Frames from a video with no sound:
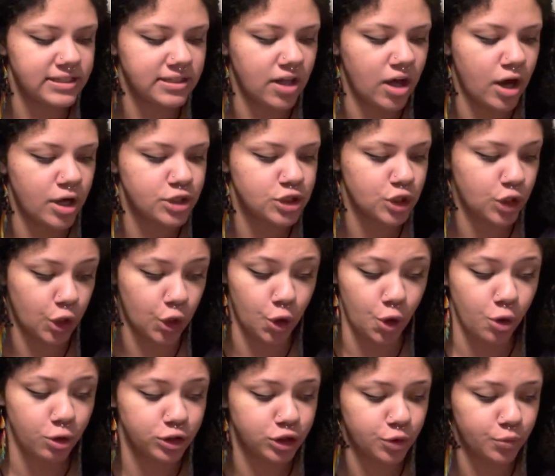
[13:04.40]
Lost,
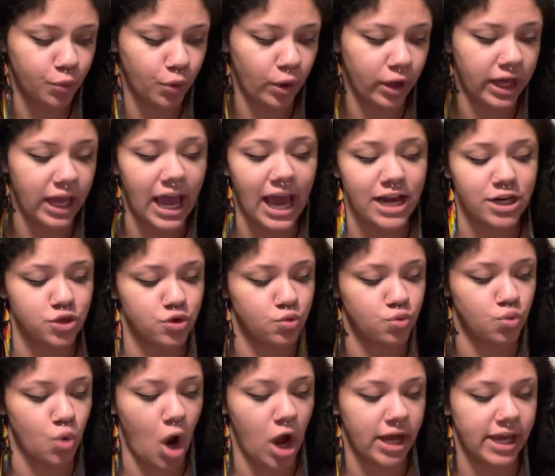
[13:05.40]
Golden Boy, and
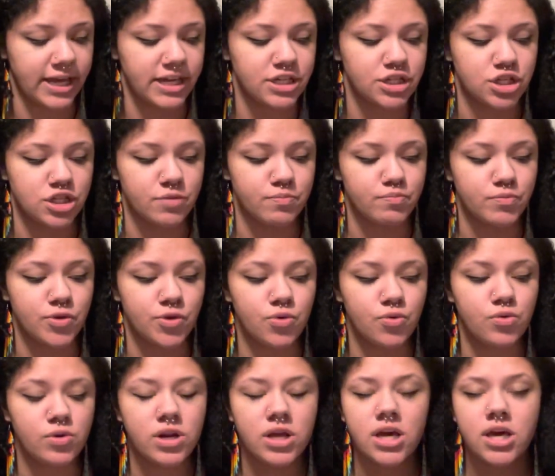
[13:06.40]
Rocket to the
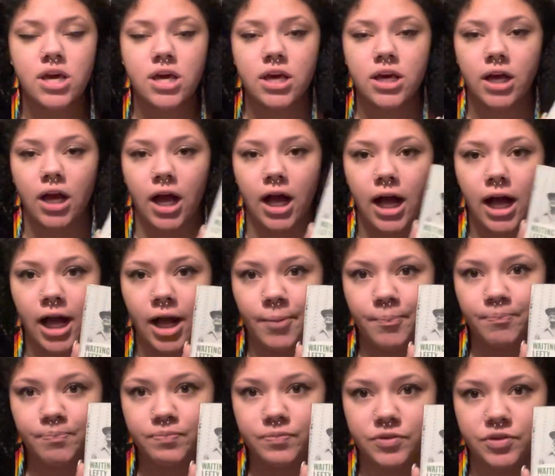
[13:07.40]
Moon.
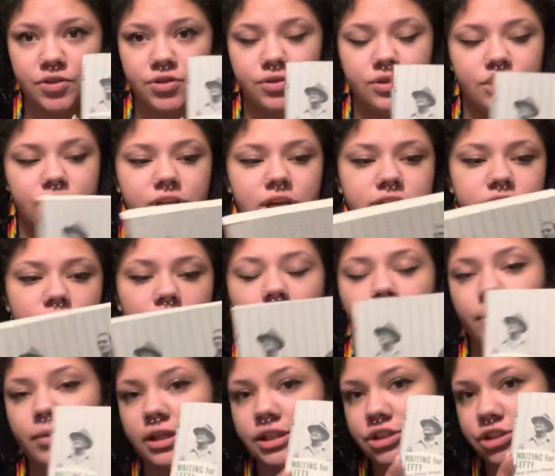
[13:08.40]
So it just has a
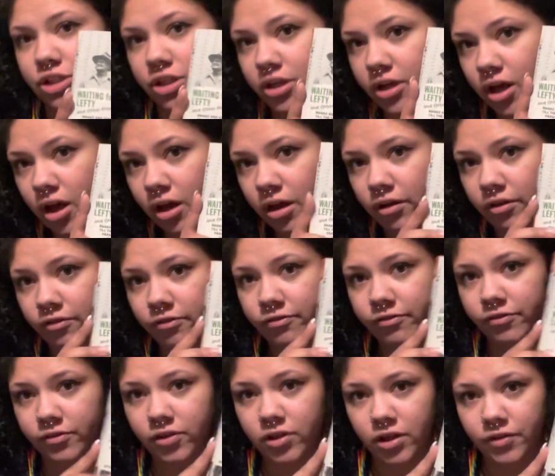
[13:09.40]
compilation of
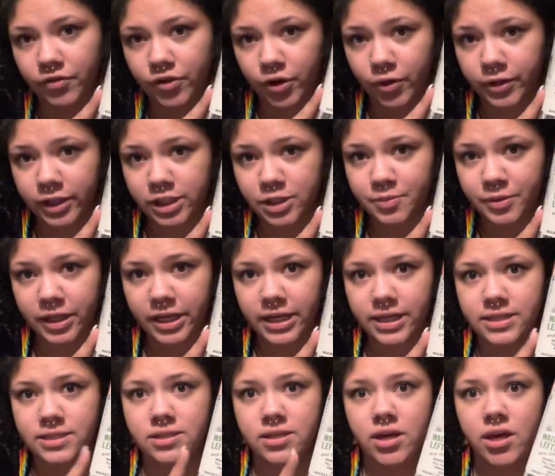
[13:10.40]
Clifford Odets
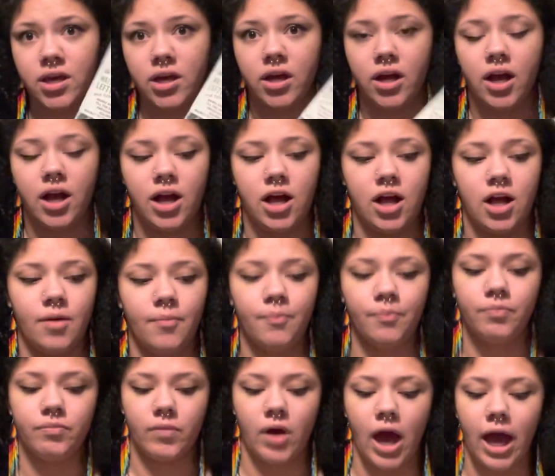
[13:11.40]
plays.
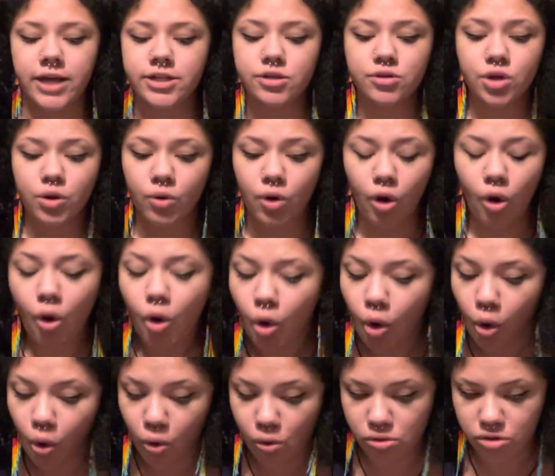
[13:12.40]
I don't know a
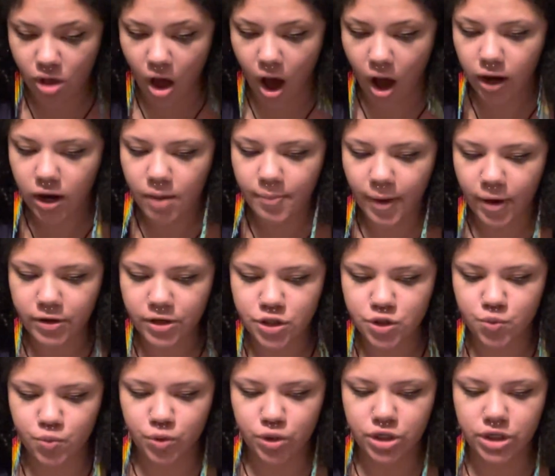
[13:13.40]
whole lot about his
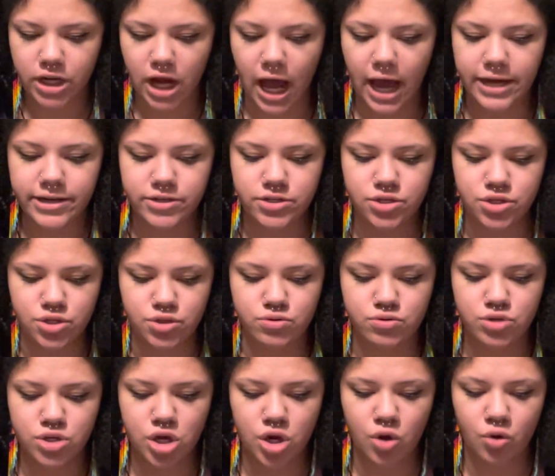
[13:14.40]
work. I do
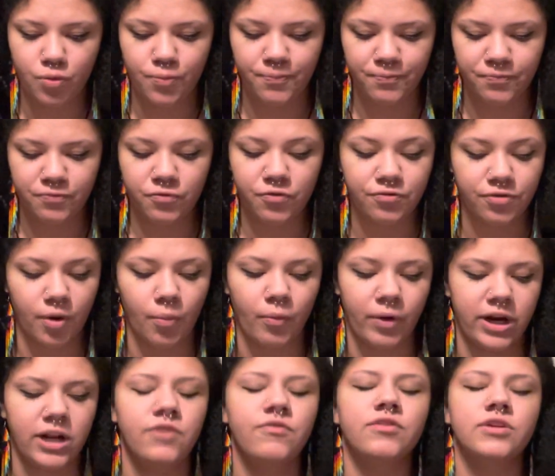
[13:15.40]
know from
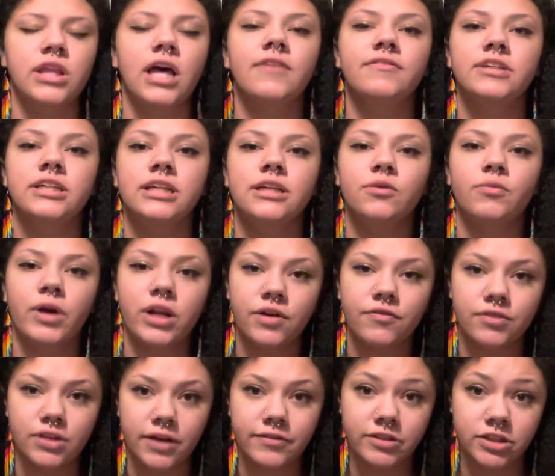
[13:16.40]
Waiting for Lefty. Waiting
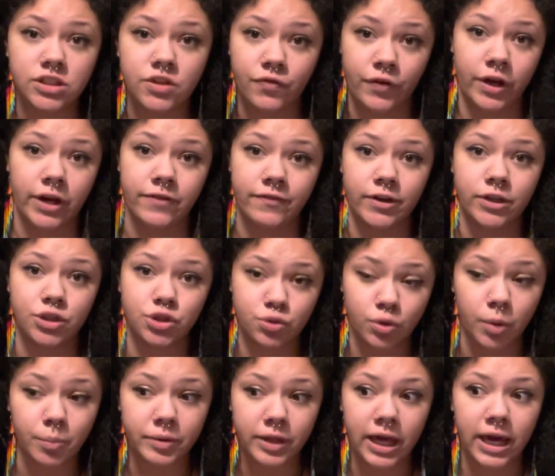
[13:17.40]
for Lefty is a very, very
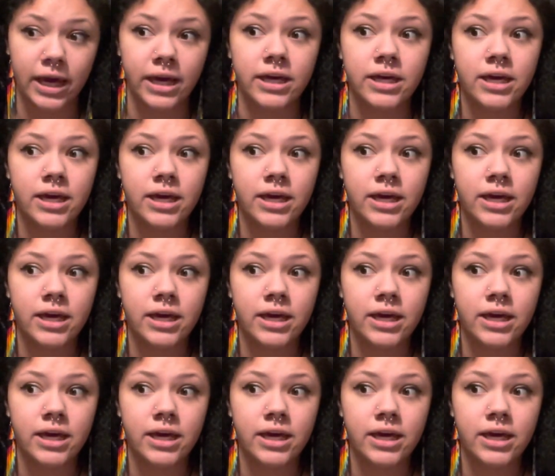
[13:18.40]
short play.